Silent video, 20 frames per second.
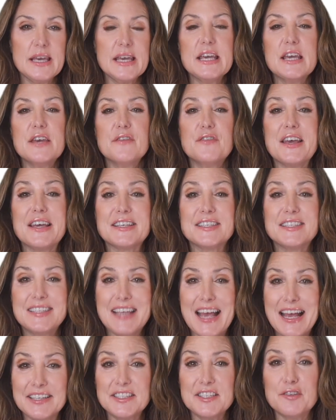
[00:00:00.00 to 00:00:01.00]
If
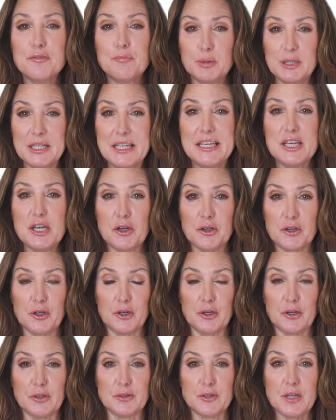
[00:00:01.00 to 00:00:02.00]
excessive bleeding
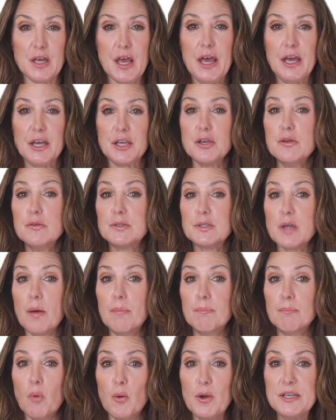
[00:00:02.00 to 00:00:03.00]
occurs, use a
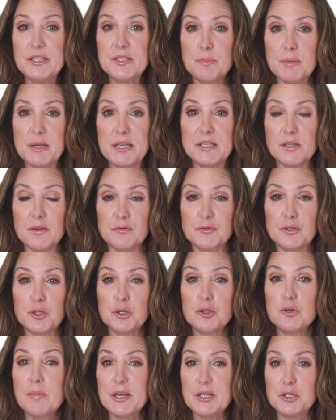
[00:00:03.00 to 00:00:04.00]
moist piece of
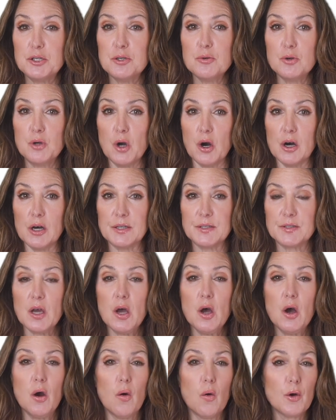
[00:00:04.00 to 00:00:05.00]
2x2 gauze
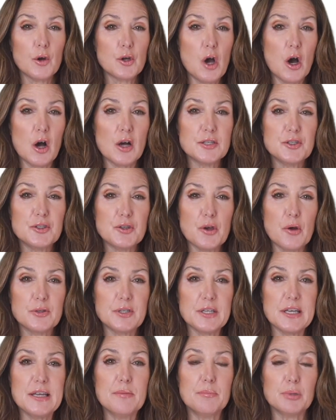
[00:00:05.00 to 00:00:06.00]
or gauze
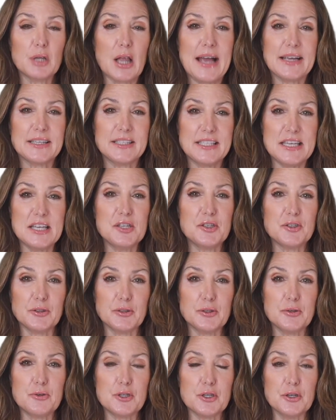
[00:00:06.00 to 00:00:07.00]
soaked in black tea
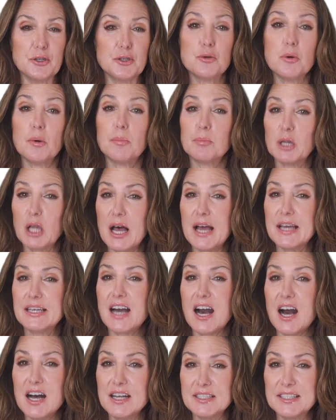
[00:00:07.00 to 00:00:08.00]
solution to apply
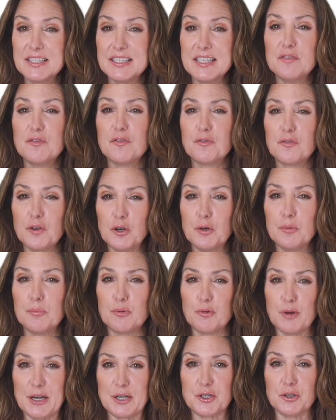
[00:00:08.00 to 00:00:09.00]
constant, firm
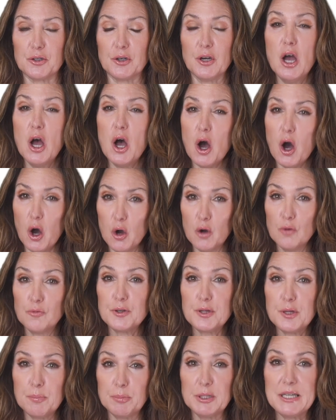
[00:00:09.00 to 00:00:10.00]
pressure
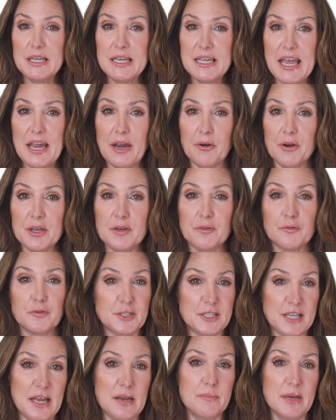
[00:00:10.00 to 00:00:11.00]
over the bleeding area for
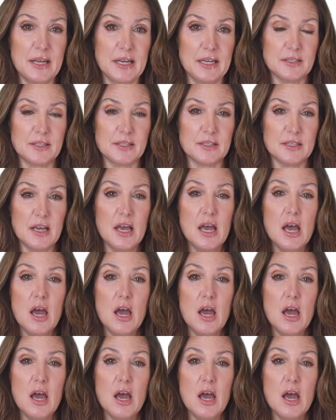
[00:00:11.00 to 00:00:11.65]
10 minutes.